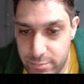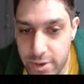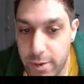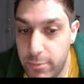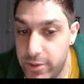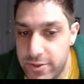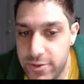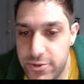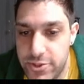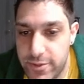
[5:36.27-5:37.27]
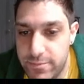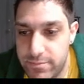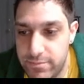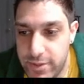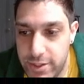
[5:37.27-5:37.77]
probably too
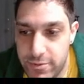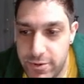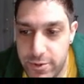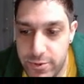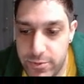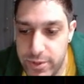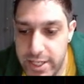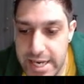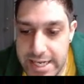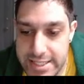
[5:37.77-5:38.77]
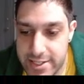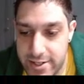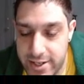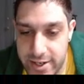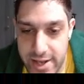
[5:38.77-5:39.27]
cheap, even though he
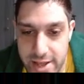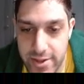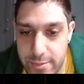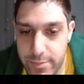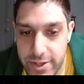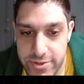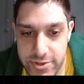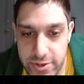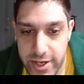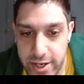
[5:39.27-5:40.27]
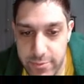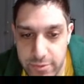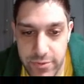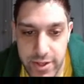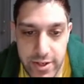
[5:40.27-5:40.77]
hasn't like had that monster game
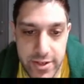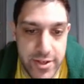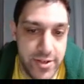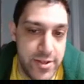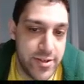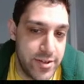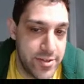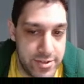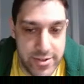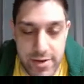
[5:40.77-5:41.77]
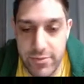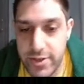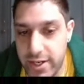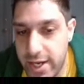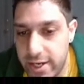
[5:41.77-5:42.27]
of like
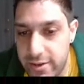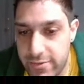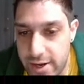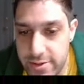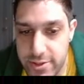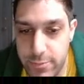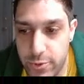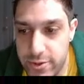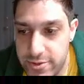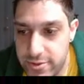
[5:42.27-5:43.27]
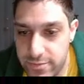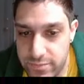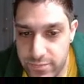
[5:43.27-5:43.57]
70, 80 fantasy points.